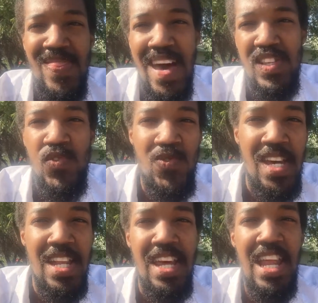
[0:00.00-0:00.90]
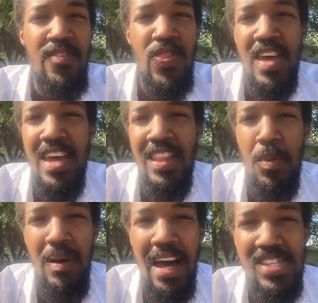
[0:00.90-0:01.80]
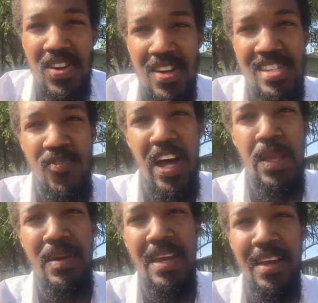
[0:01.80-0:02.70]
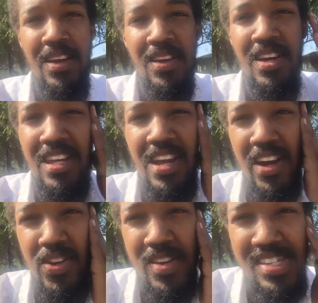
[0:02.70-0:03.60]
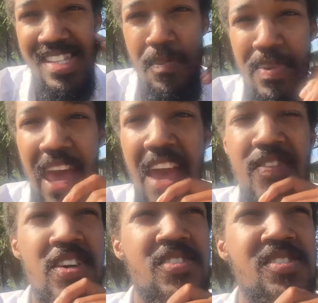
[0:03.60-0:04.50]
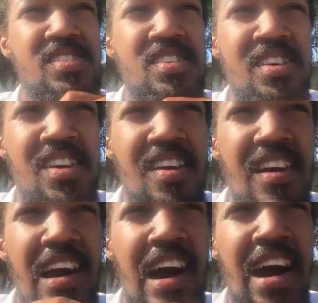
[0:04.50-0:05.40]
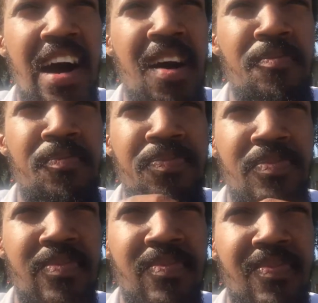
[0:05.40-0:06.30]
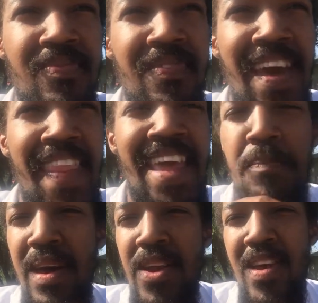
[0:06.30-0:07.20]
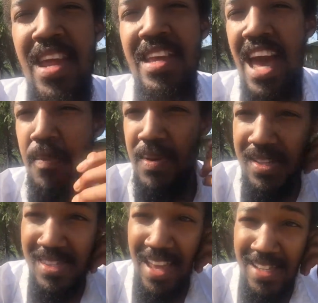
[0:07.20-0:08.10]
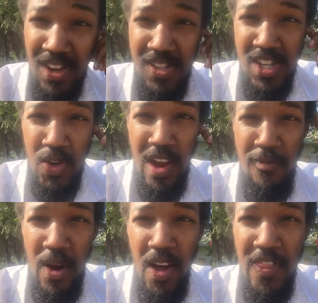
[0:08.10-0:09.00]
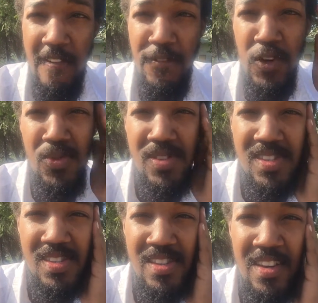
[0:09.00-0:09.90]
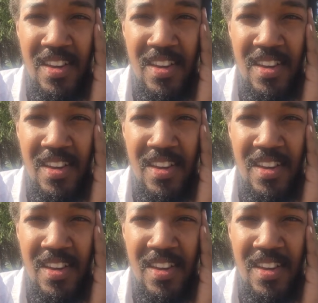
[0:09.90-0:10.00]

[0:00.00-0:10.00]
that's fit and everything. Their body starts developing good characteristics and behaviors, and they get better eating habits. They start to crave more healthy foods.